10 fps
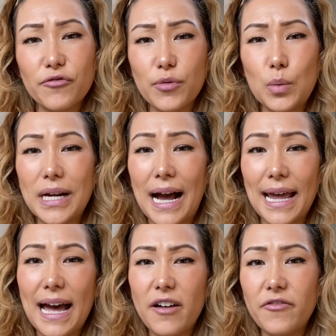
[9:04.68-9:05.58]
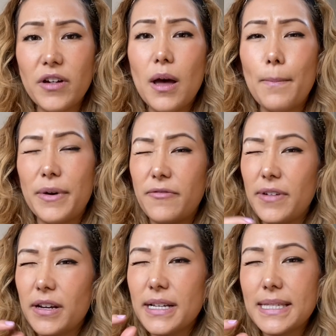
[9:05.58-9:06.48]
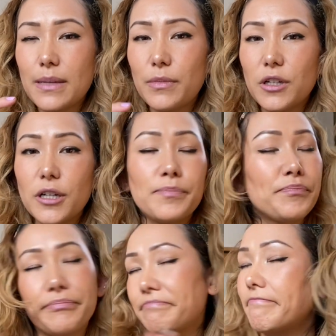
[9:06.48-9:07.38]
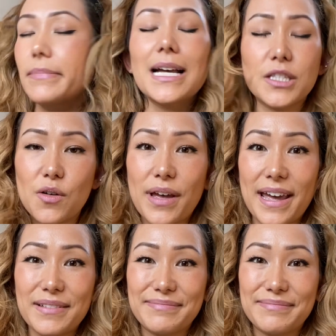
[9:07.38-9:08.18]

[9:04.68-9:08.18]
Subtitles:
from what I have, but very similar, that's okay.